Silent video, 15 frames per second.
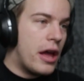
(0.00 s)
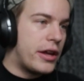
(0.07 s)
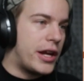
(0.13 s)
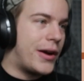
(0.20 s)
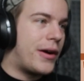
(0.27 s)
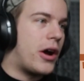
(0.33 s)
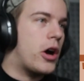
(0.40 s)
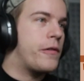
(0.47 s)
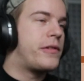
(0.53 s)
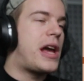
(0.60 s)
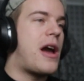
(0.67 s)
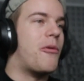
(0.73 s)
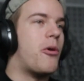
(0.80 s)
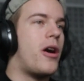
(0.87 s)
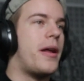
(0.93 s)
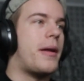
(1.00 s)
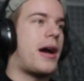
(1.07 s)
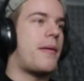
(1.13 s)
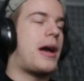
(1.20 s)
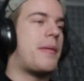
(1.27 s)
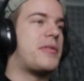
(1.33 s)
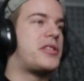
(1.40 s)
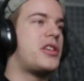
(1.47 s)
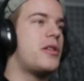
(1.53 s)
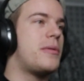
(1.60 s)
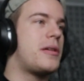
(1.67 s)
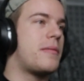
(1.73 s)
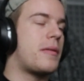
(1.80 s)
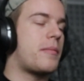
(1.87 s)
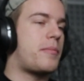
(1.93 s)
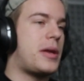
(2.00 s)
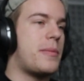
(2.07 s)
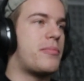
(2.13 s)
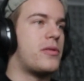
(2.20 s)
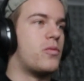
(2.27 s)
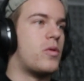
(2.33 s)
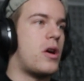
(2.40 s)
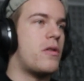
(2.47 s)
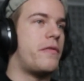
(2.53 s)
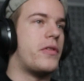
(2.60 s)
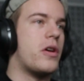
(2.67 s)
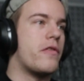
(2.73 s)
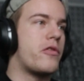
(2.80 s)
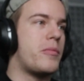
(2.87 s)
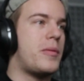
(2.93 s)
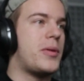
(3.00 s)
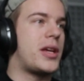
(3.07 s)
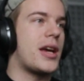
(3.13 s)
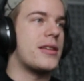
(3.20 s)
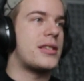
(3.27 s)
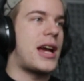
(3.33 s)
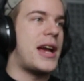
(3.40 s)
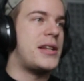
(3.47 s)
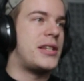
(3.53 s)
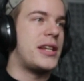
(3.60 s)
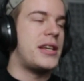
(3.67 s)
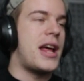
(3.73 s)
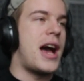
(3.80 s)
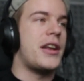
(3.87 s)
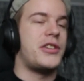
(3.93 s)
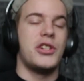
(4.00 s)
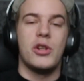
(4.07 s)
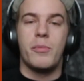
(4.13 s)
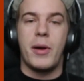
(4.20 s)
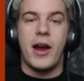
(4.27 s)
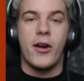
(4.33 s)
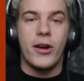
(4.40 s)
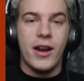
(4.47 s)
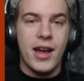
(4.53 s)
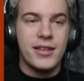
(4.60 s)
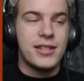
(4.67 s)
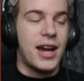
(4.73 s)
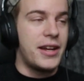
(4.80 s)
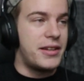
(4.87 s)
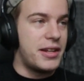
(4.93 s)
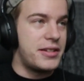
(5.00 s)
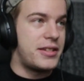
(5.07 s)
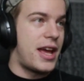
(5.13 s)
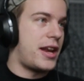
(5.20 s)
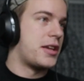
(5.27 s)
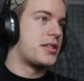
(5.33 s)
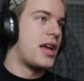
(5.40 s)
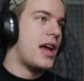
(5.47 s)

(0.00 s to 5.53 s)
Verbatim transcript: You know what? Hopefully I won. I, am assuming people won't vote for me because I did not do Paradise. I did Denis.